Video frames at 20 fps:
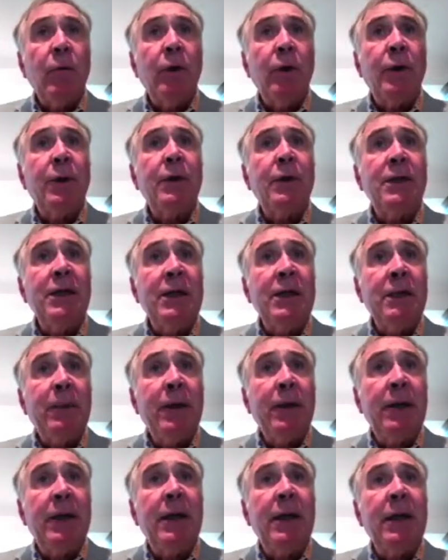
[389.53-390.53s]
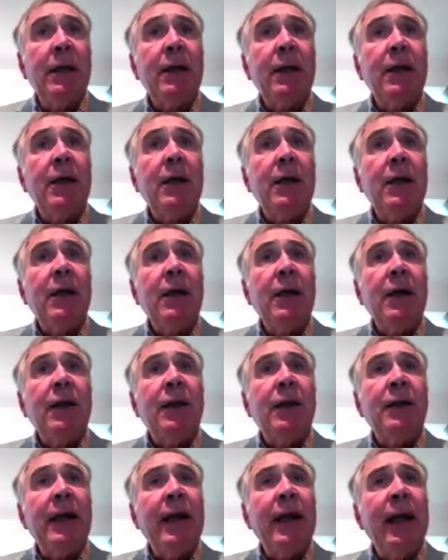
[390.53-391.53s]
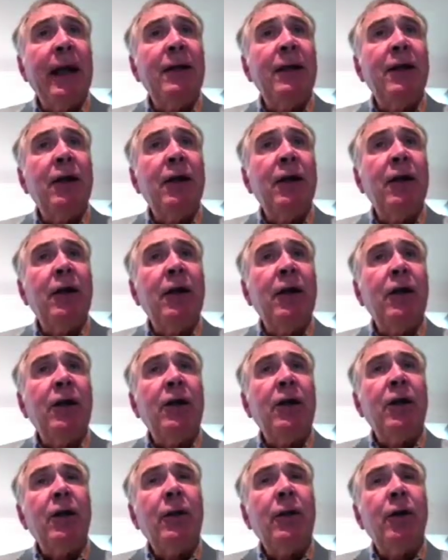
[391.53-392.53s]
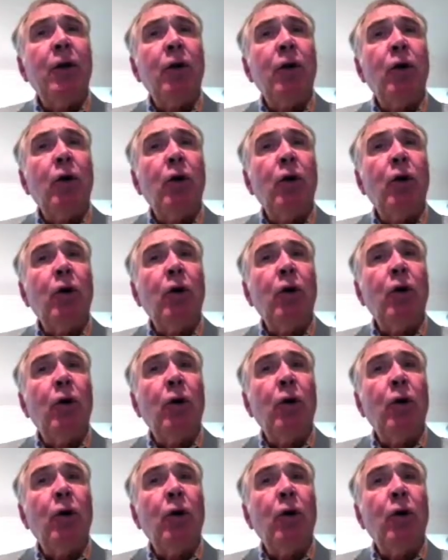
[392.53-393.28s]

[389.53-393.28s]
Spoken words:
with TTP, that they had their,